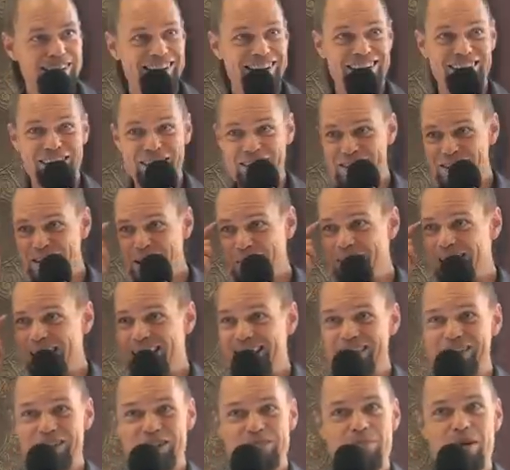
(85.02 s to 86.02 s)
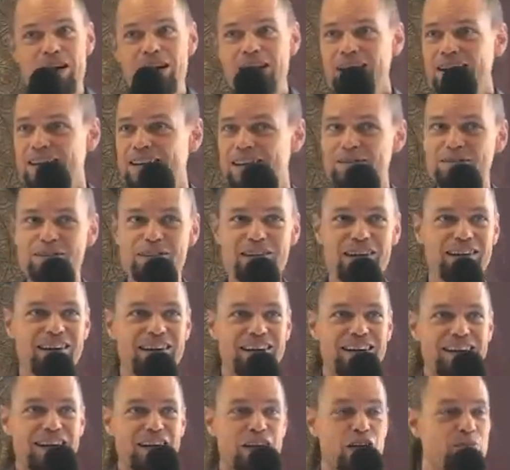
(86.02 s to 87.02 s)
You know, the subconscious mind of the
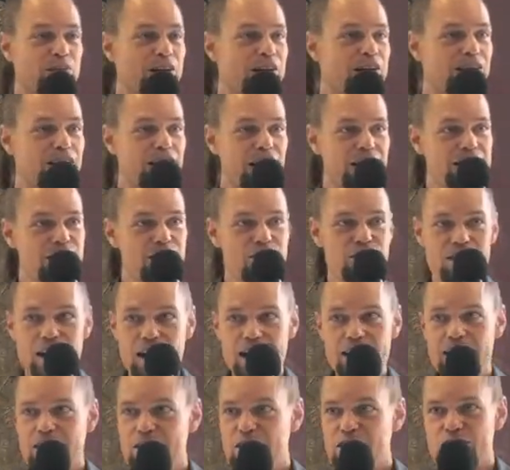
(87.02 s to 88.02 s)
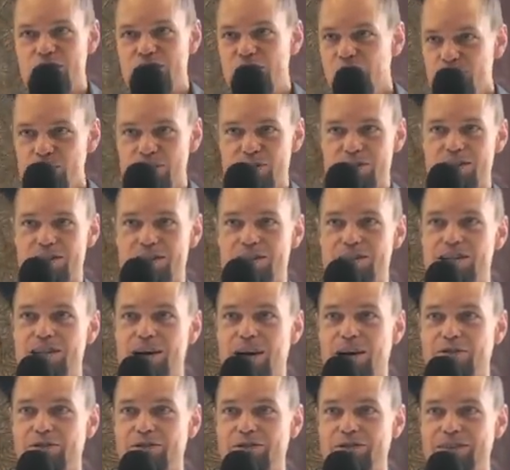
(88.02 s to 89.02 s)
human collective psyche just knows this
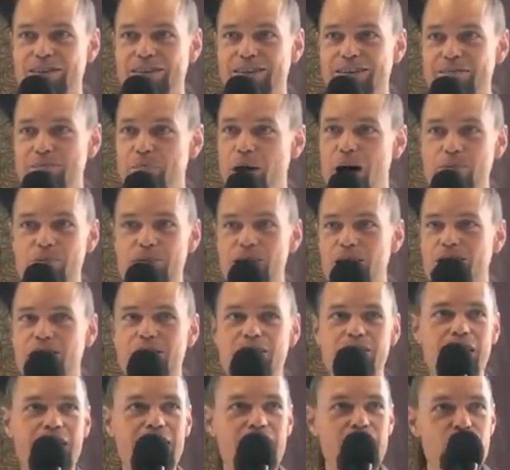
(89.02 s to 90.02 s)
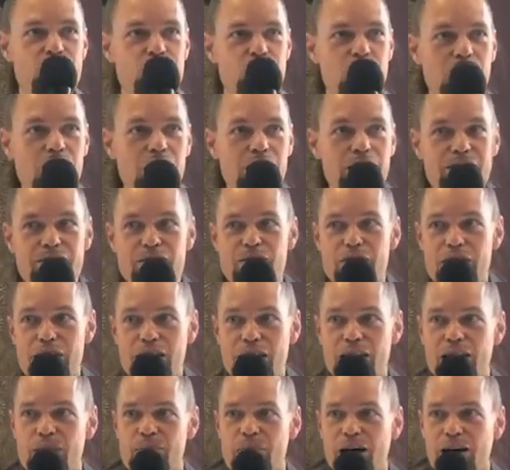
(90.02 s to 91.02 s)
stuff. Pops out in our language without even
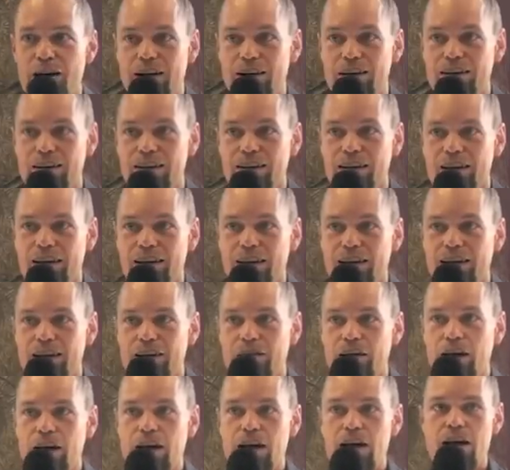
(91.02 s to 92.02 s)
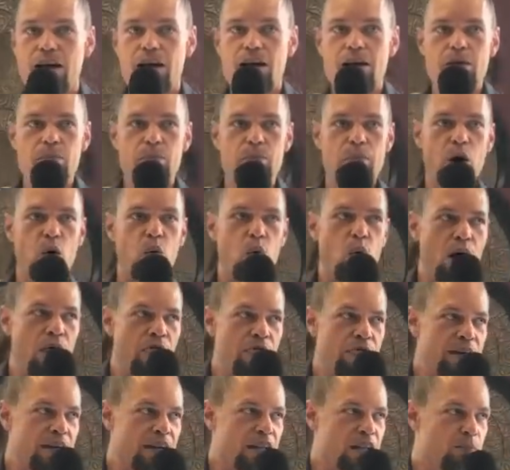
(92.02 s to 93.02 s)
thinking about it, right? But
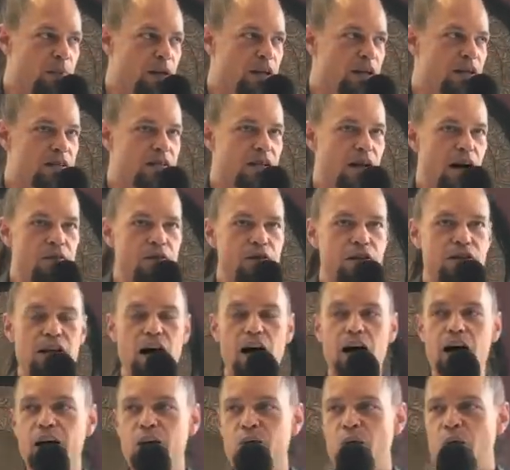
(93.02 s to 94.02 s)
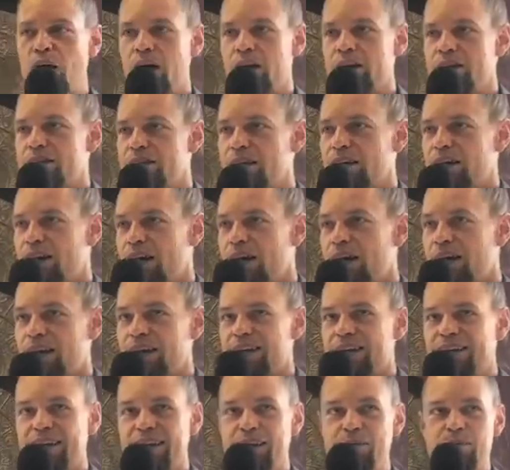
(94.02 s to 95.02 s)
one thing has been discovered to unwind
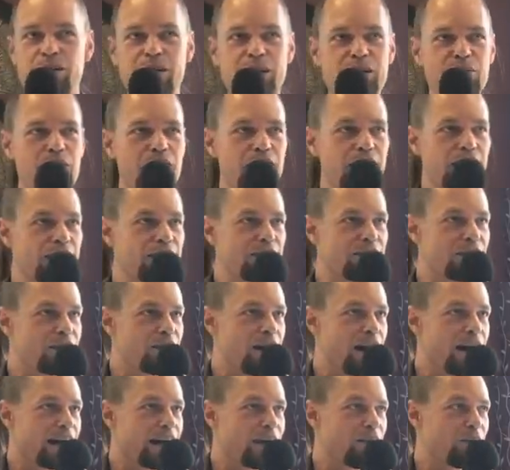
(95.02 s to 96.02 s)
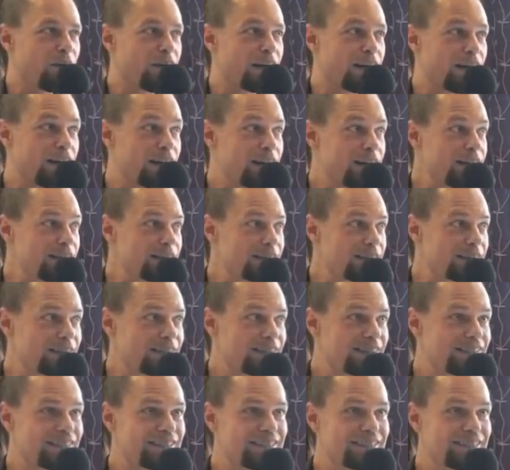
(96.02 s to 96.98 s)
DNA. Anybody want to give a crack at what it is?